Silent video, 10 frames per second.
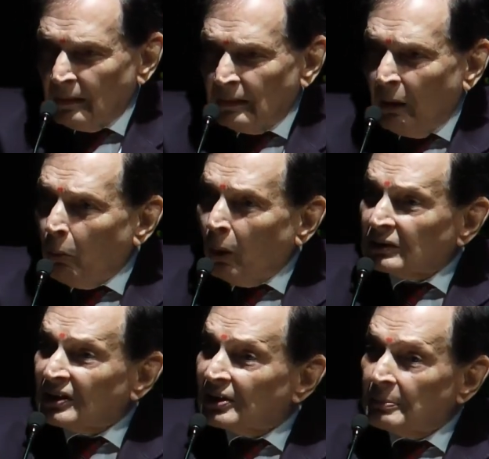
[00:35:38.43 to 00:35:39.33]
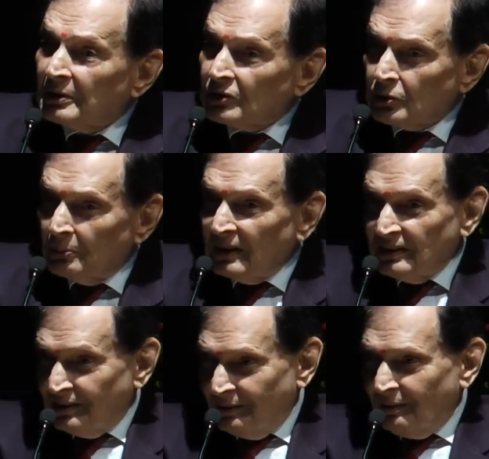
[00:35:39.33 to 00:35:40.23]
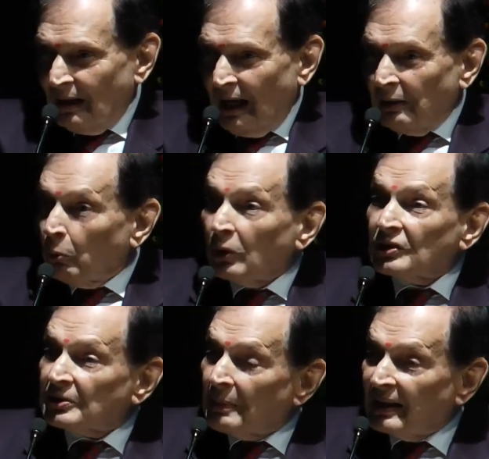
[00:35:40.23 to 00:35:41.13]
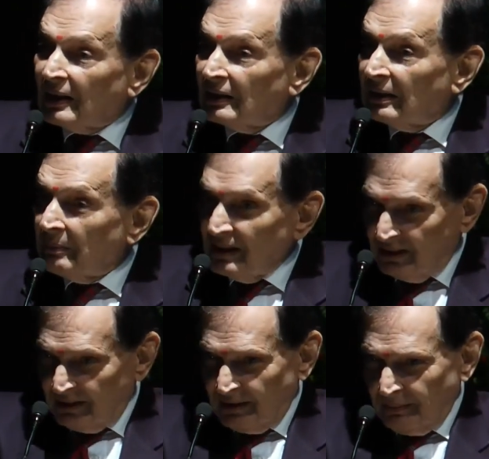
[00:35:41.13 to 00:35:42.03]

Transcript: Now, what are limits to medicine? And what is medical nemesis?